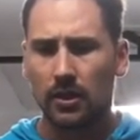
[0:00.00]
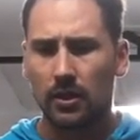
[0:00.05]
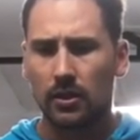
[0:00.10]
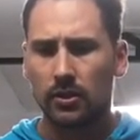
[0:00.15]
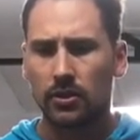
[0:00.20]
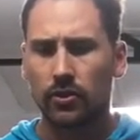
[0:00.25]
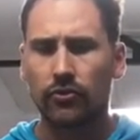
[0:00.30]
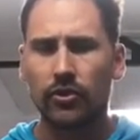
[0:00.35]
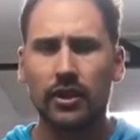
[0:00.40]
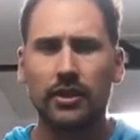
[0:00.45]

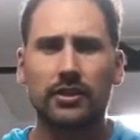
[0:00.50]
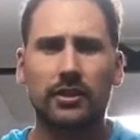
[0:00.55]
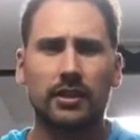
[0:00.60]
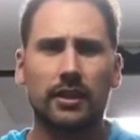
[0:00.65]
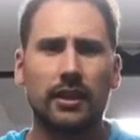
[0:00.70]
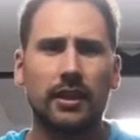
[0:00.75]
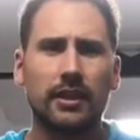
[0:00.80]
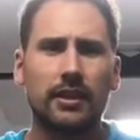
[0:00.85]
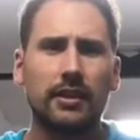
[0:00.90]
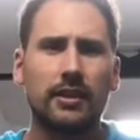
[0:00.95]
So
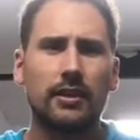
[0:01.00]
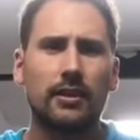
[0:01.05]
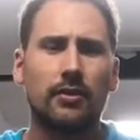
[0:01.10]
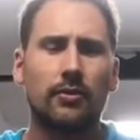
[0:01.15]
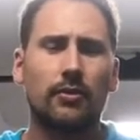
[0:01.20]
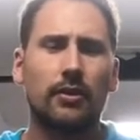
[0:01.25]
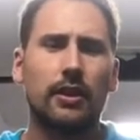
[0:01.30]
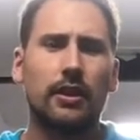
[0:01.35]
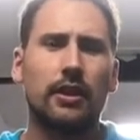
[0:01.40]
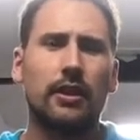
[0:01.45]
recently,
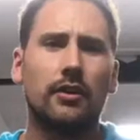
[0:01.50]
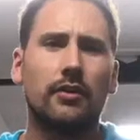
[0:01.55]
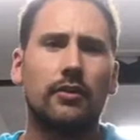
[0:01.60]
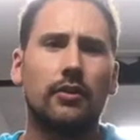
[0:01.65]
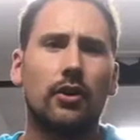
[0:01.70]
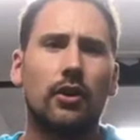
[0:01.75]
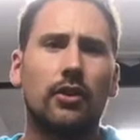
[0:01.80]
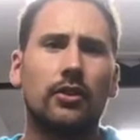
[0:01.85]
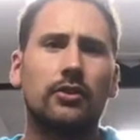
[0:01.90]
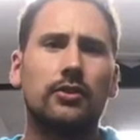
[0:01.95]
we have
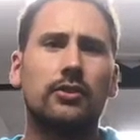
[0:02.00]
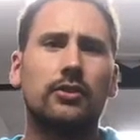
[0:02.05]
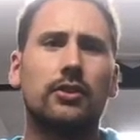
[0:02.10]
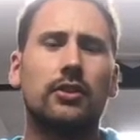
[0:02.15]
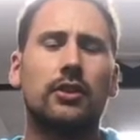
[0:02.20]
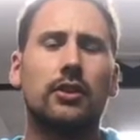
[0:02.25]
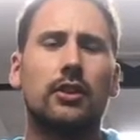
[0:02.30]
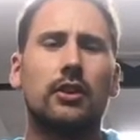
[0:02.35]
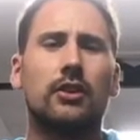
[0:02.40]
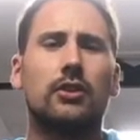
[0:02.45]
lost
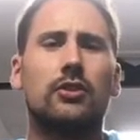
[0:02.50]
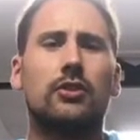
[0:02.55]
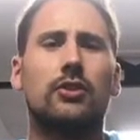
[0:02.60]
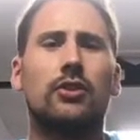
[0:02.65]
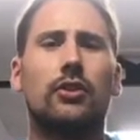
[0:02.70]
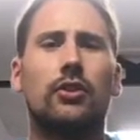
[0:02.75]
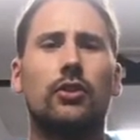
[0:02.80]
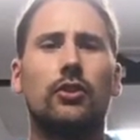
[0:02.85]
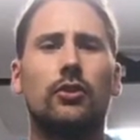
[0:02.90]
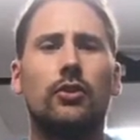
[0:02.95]

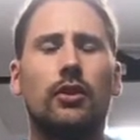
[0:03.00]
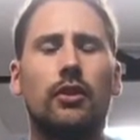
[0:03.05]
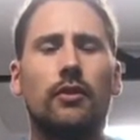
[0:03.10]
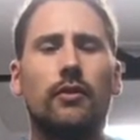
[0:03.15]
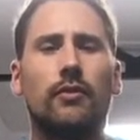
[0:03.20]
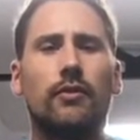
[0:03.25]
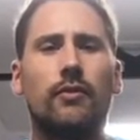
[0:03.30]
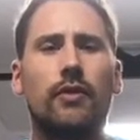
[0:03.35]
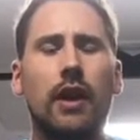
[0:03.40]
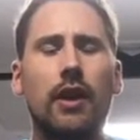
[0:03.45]
two
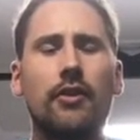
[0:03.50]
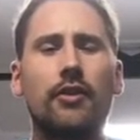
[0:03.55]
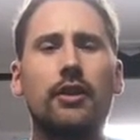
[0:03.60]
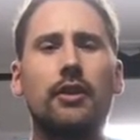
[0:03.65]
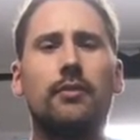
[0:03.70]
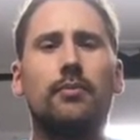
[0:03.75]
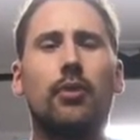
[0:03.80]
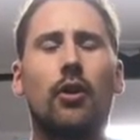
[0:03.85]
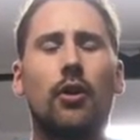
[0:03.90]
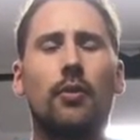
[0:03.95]
very
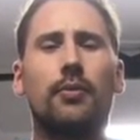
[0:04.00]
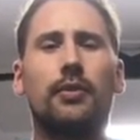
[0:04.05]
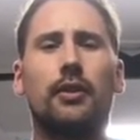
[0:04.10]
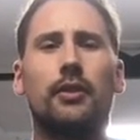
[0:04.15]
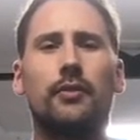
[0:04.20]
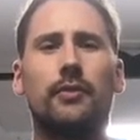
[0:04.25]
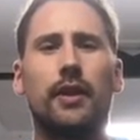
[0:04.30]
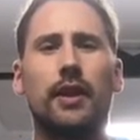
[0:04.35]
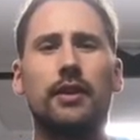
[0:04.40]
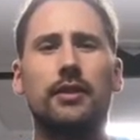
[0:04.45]
popular
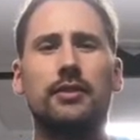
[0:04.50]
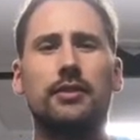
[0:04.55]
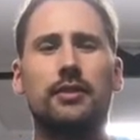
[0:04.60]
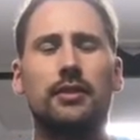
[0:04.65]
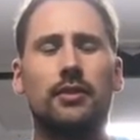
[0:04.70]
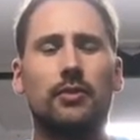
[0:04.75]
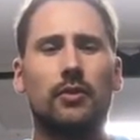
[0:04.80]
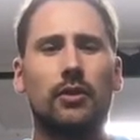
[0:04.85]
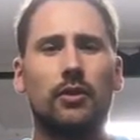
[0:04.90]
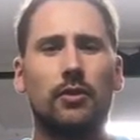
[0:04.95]
faces
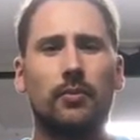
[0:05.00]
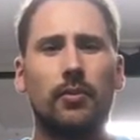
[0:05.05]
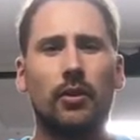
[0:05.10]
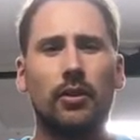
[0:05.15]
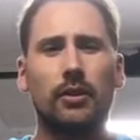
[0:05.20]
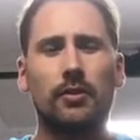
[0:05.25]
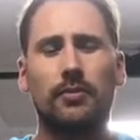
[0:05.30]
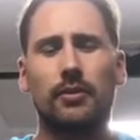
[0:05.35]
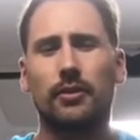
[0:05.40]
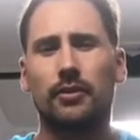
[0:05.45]
in the world of
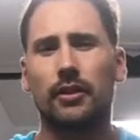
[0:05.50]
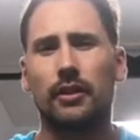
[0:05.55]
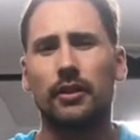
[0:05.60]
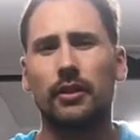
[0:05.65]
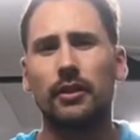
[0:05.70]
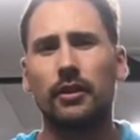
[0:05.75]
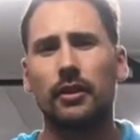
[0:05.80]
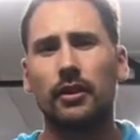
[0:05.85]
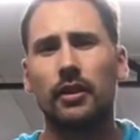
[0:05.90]
bodybuilding.